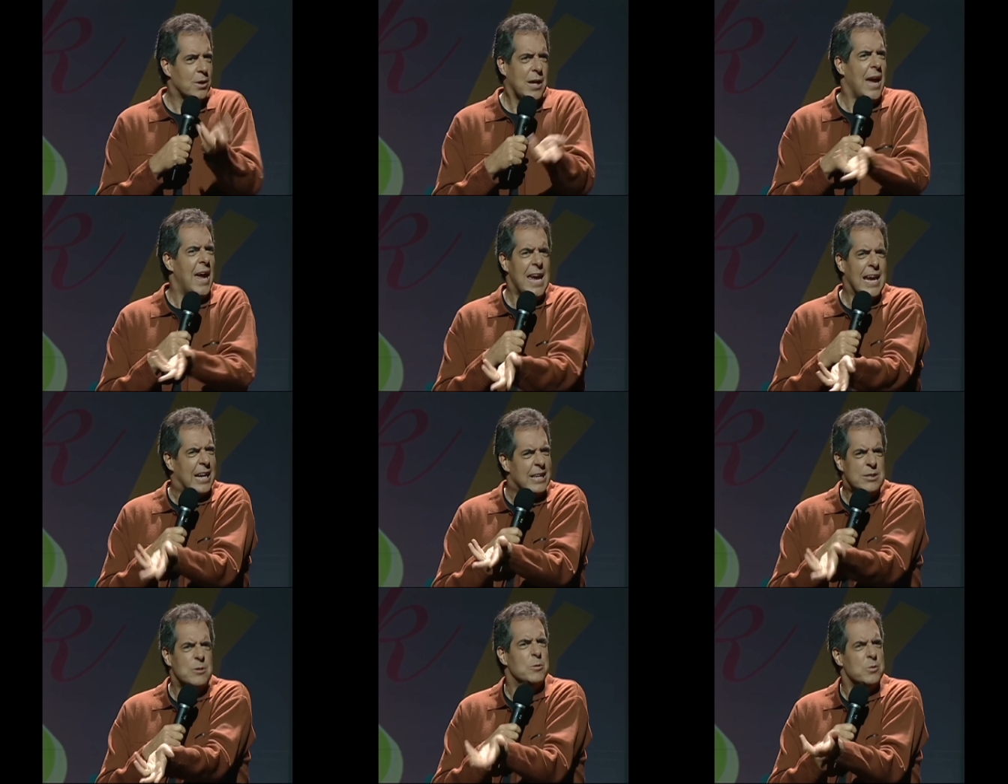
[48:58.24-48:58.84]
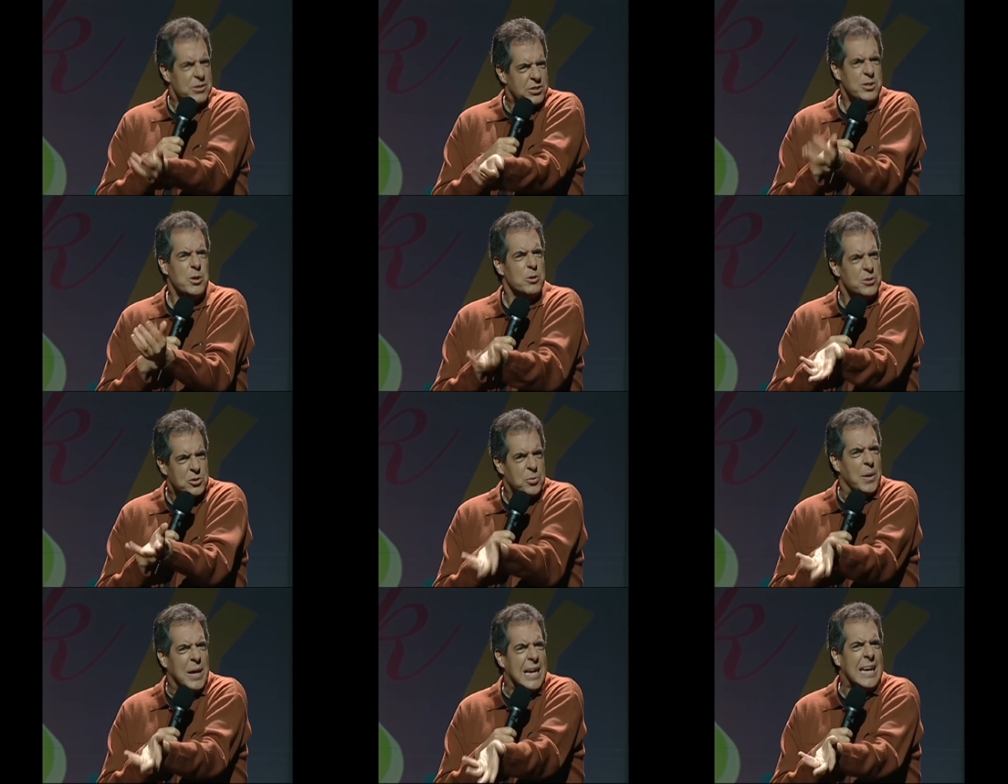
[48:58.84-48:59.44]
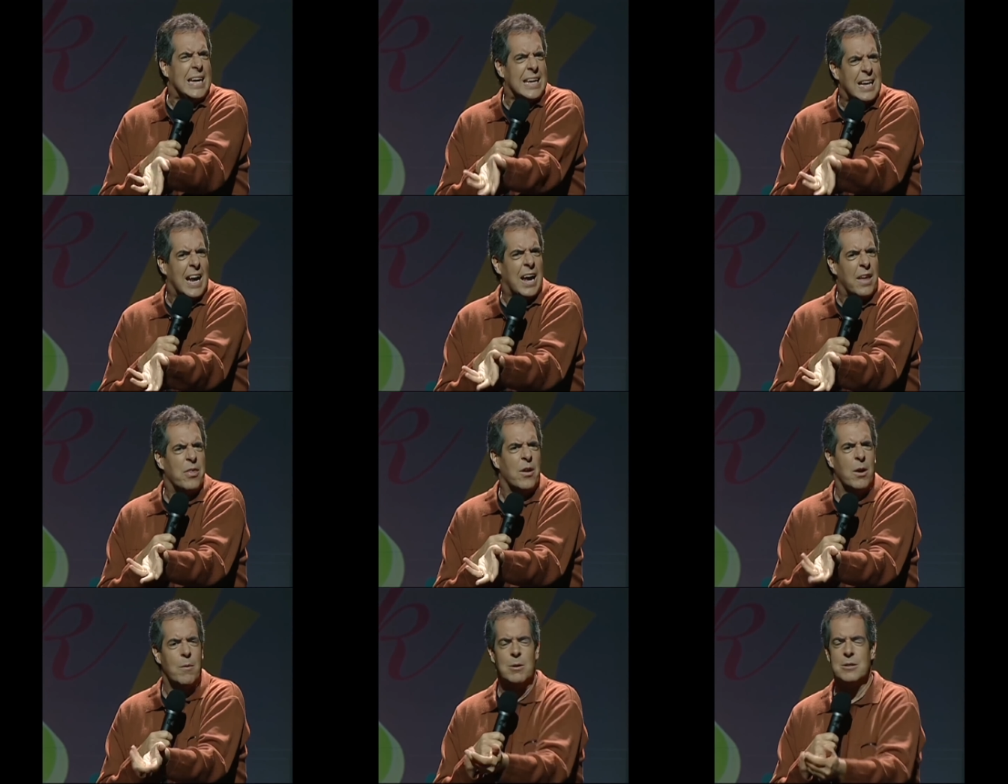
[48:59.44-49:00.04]
okay because it was so sweet, I
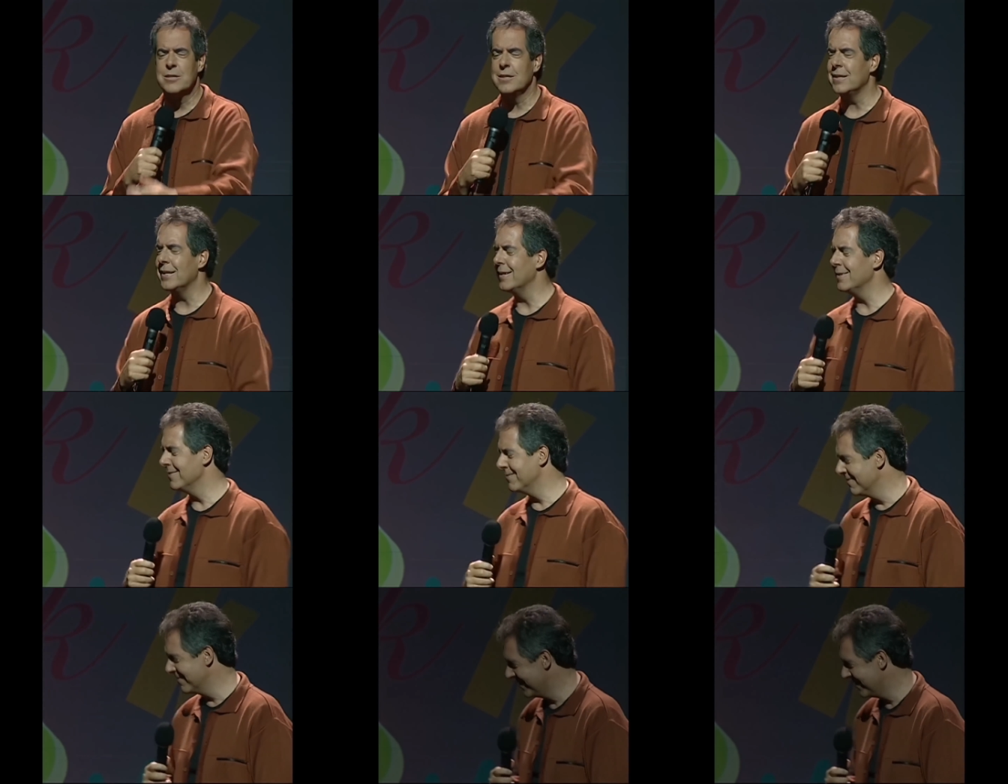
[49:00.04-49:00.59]
thought what she did.